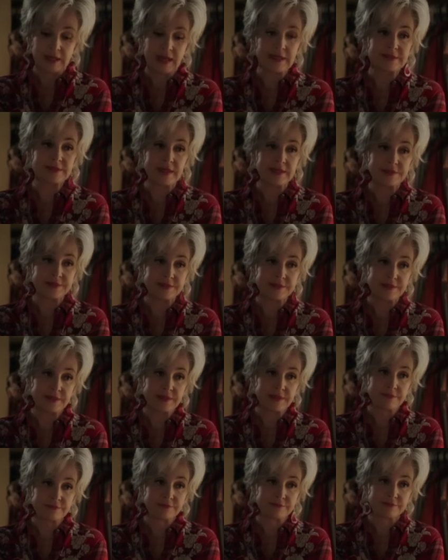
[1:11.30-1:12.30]
I tasted
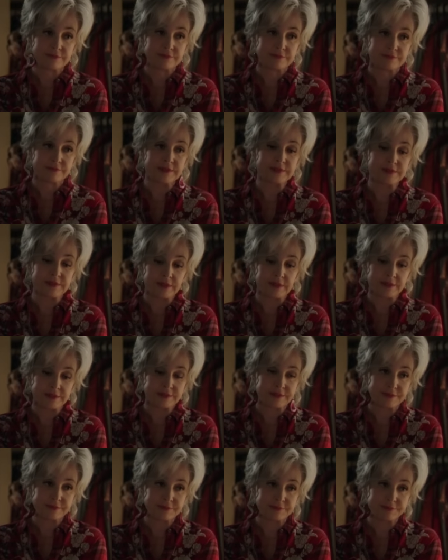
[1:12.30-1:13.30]
it. It
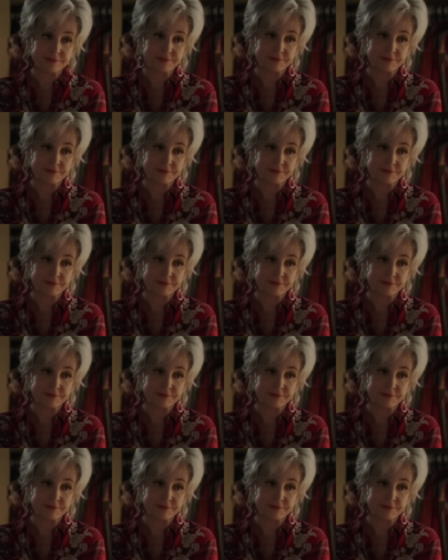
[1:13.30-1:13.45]
sucks.